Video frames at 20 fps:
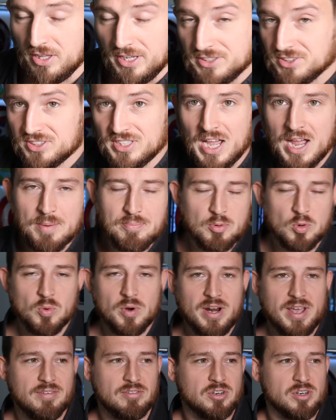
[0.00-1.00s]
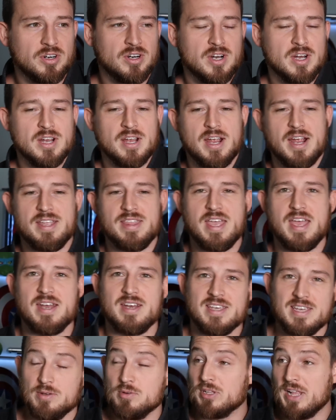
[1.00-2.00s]
yell like stop or whatever, and
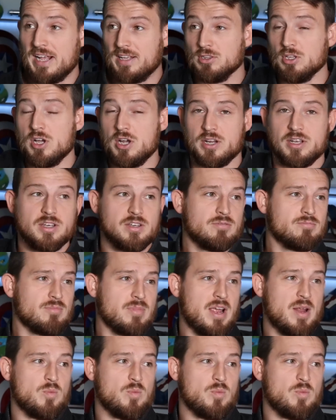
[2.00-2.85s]
then he would like look,